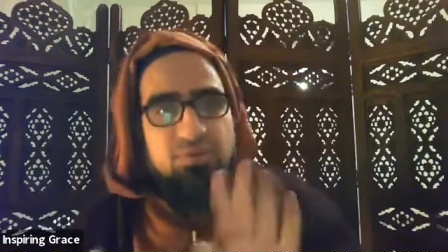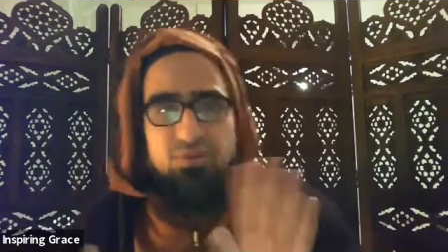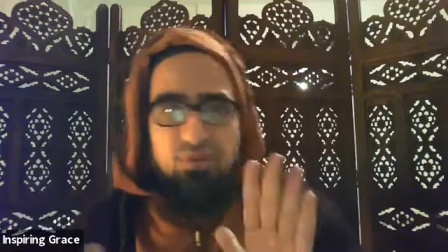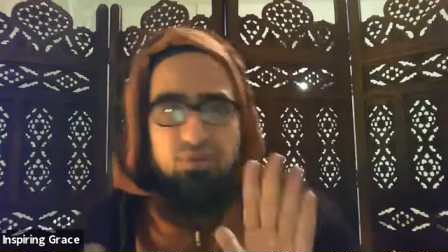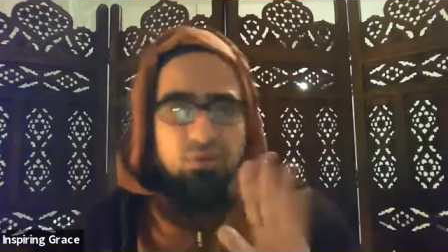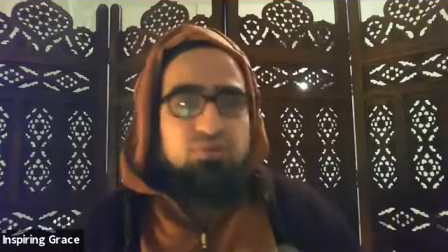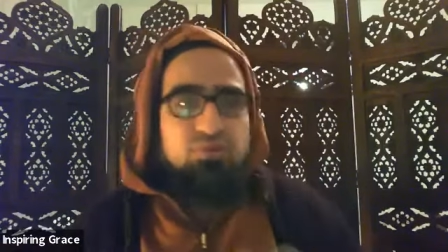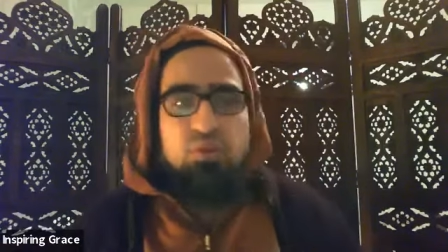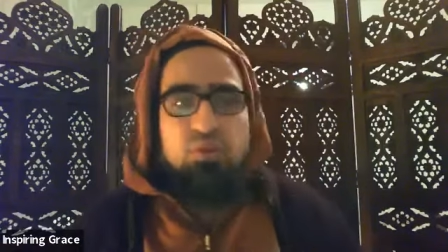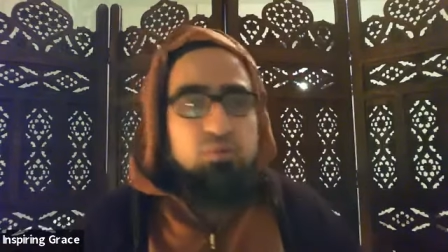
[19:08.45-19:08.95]

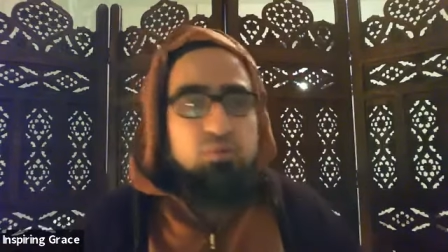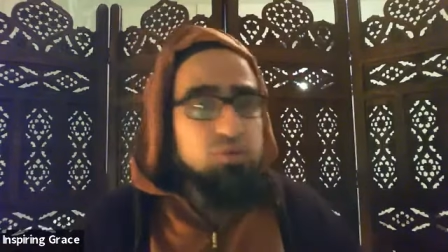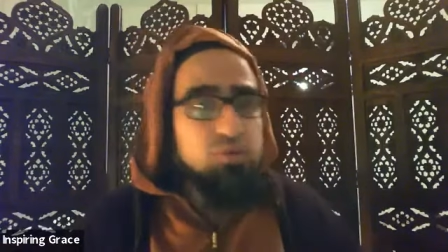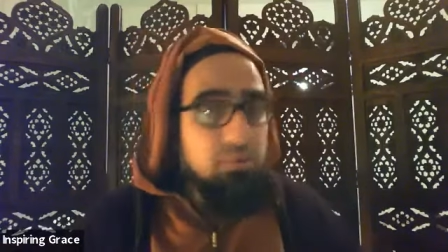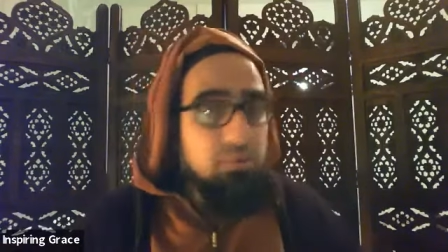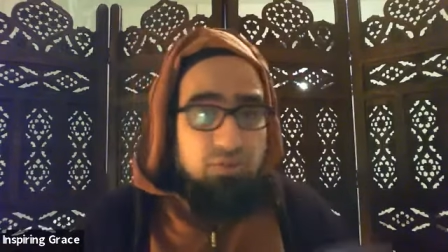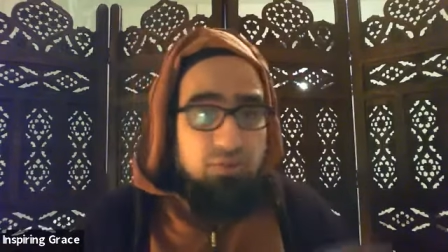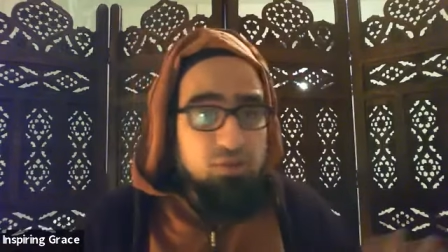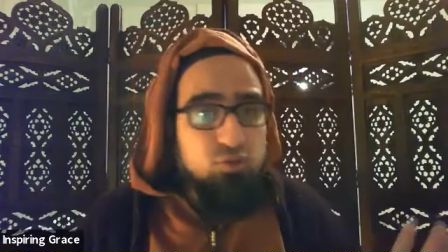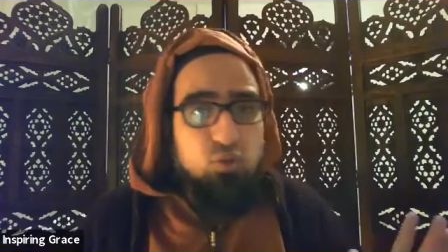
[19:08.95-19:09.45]

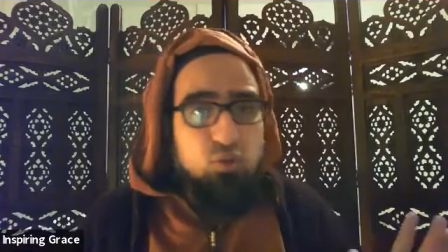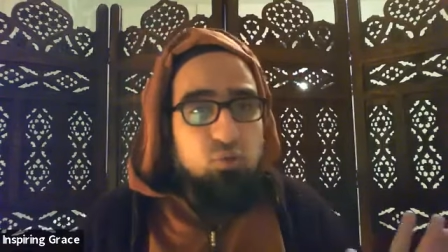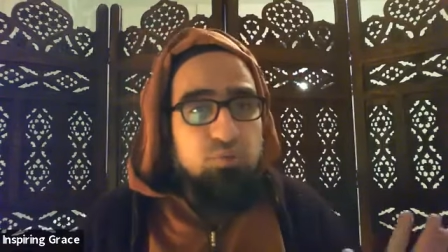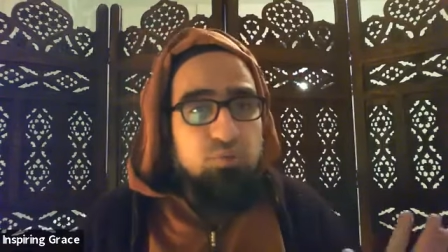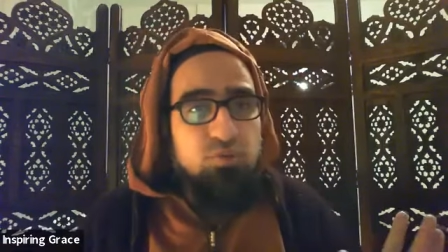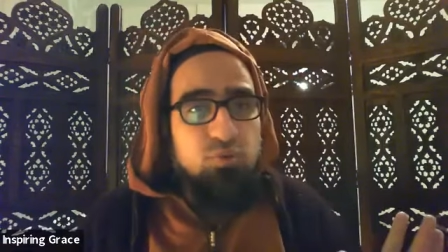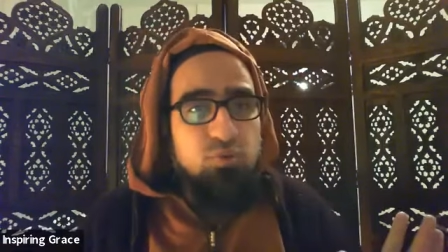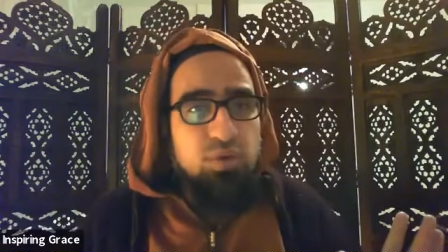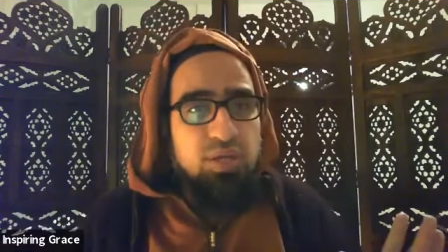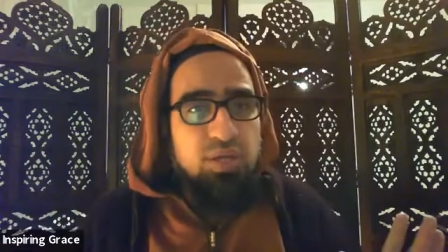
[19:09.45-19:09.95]
That's all we're
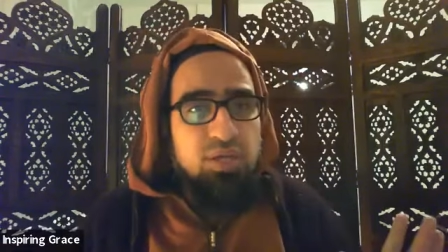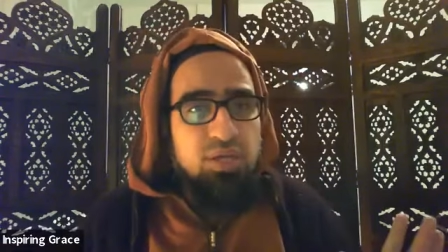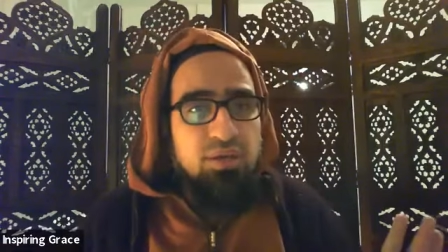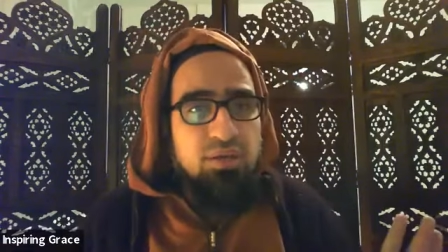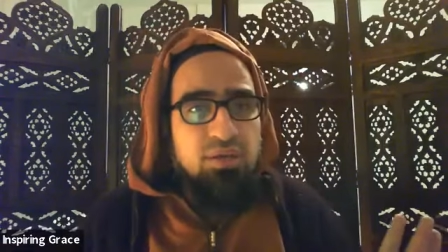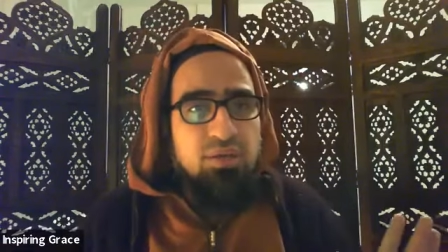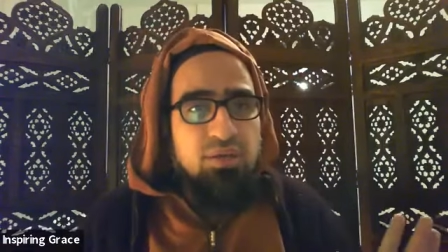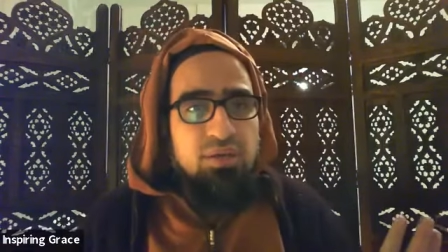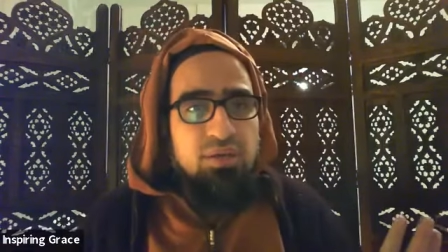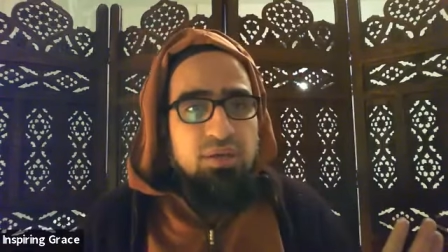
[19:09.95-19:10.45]
doing
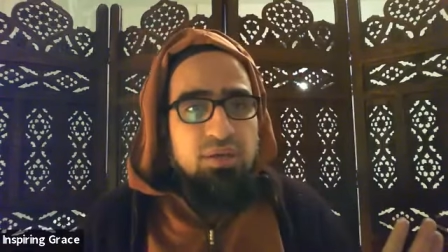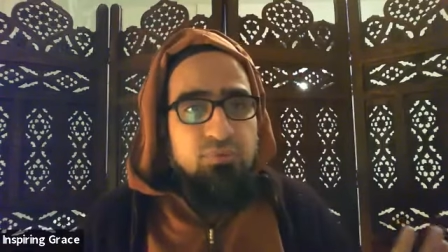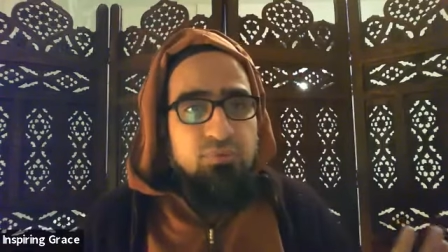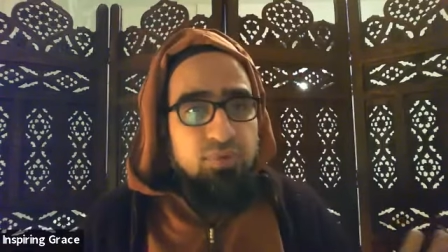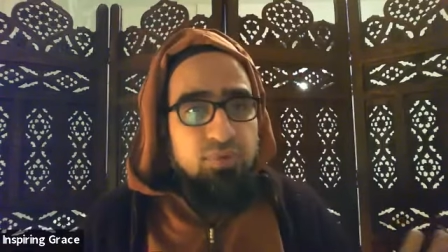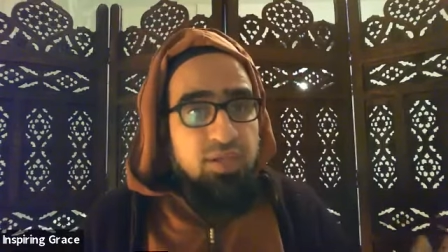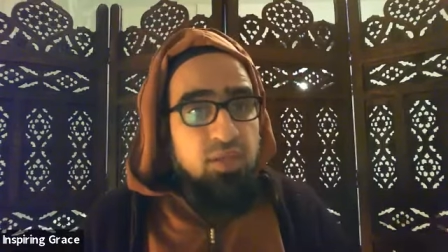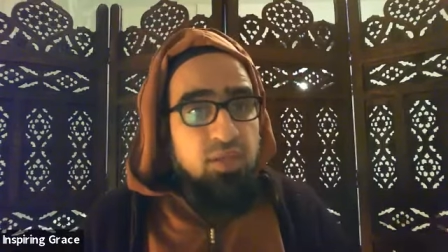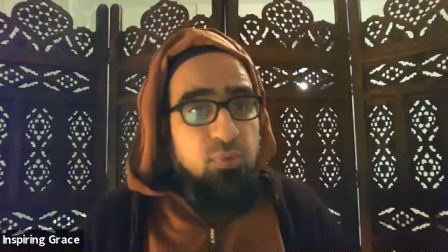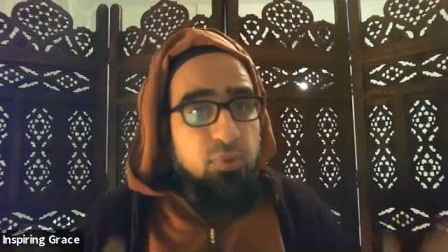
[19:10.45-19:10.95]

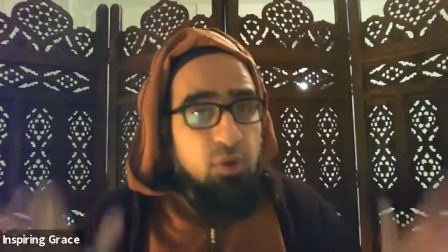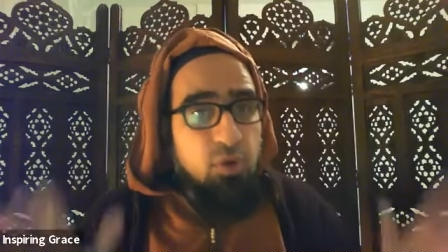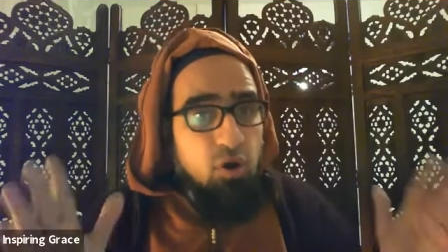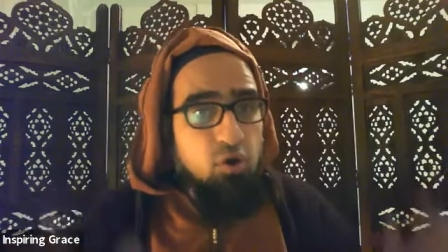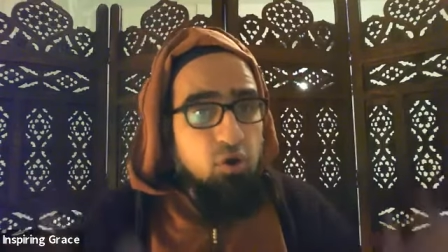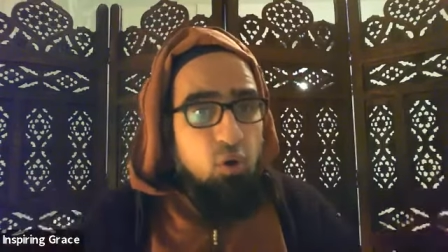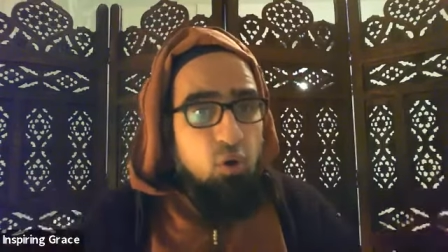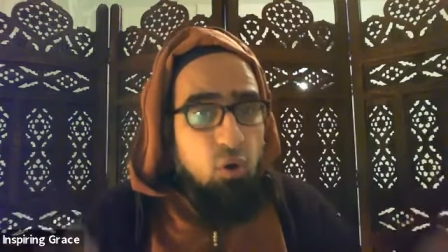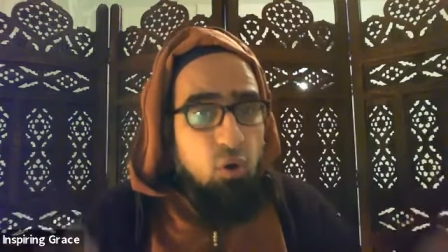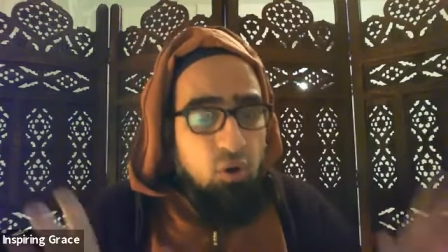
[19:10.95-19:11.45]
really we are
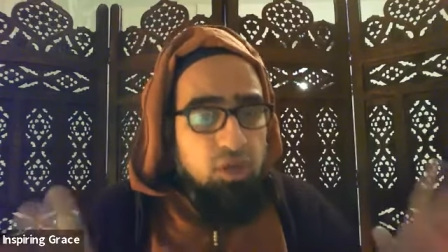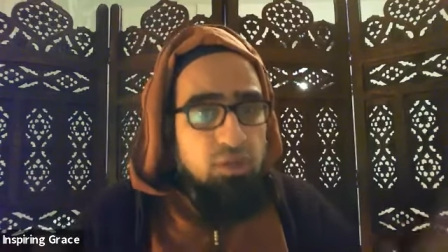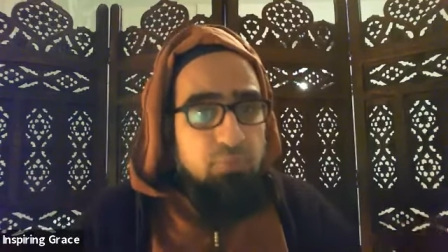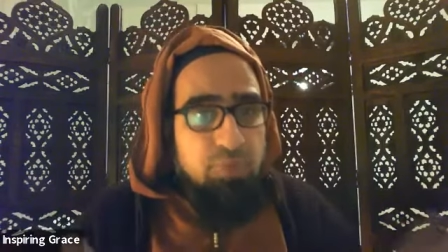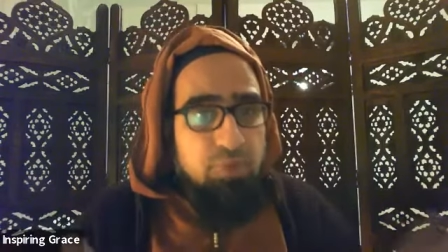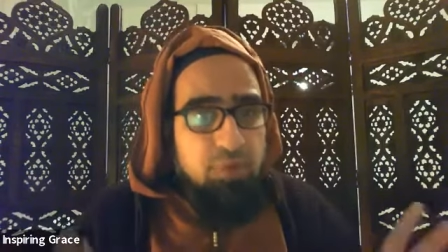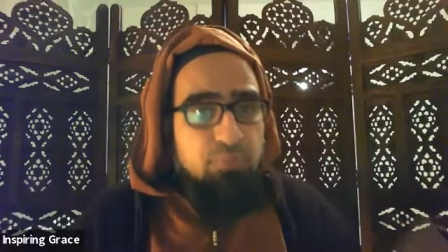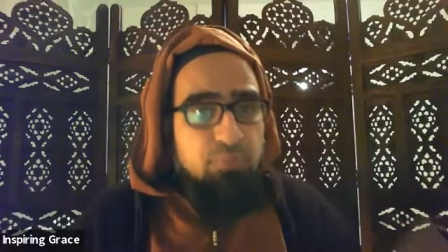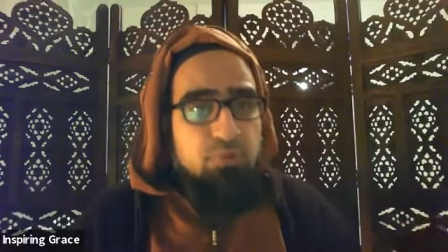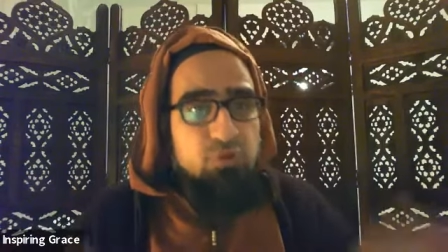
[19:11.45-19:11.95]
calling
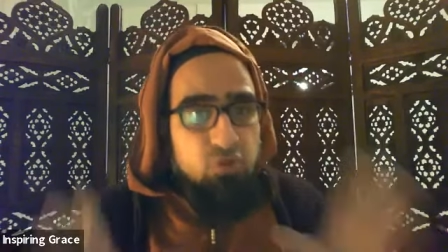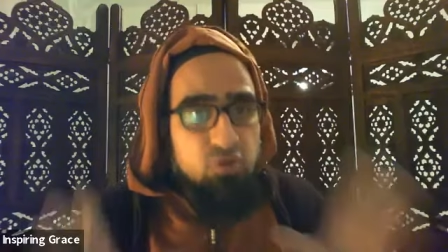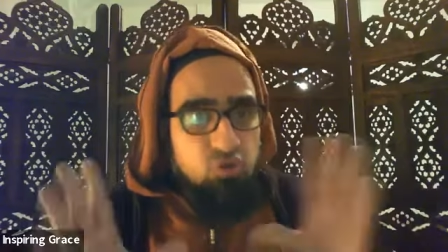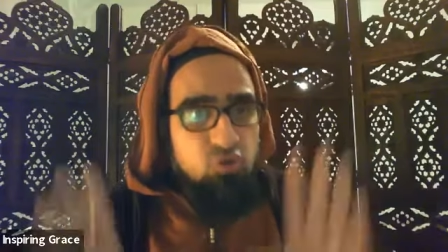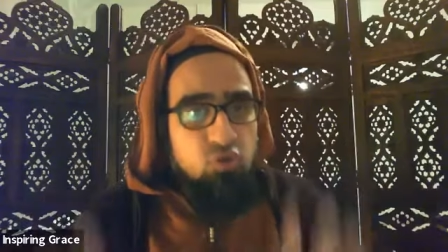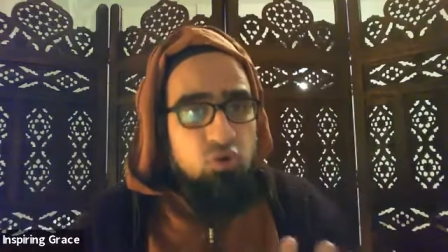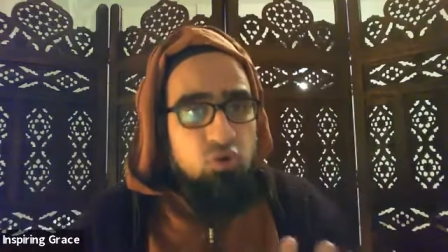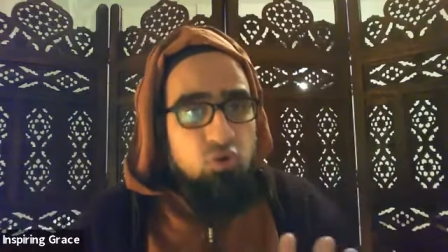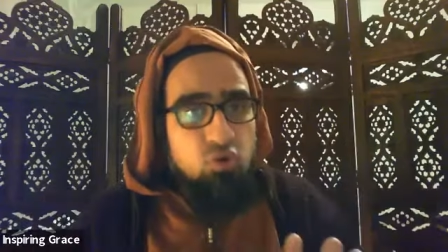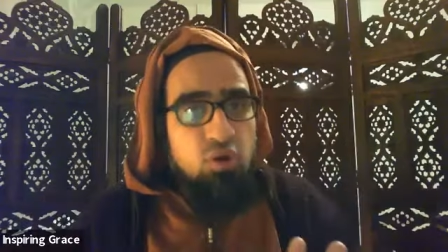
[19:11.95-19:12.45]
people
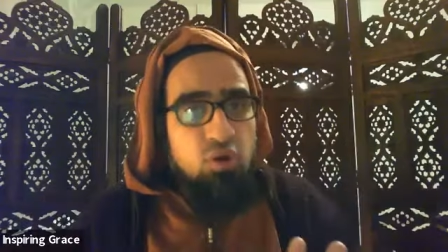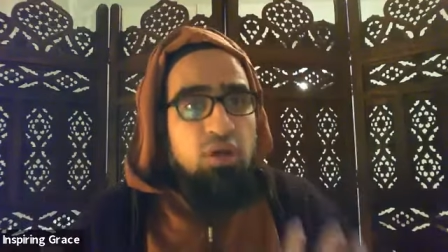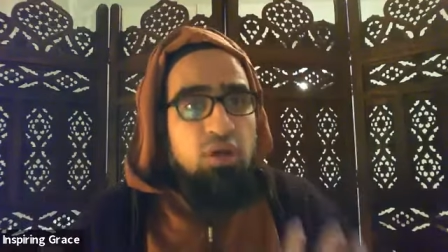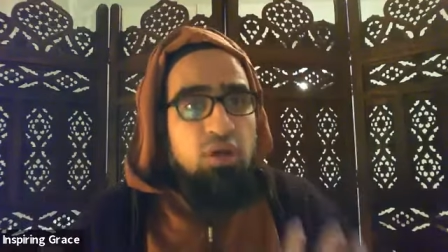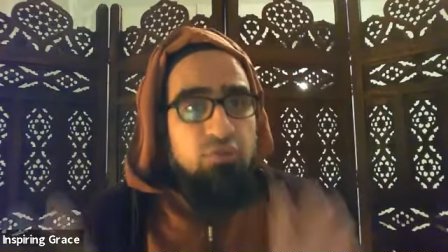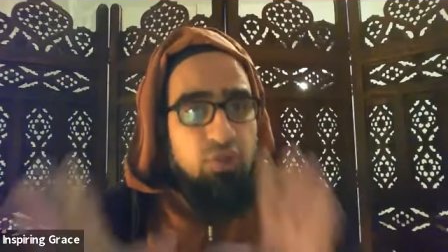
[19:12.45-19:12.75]
to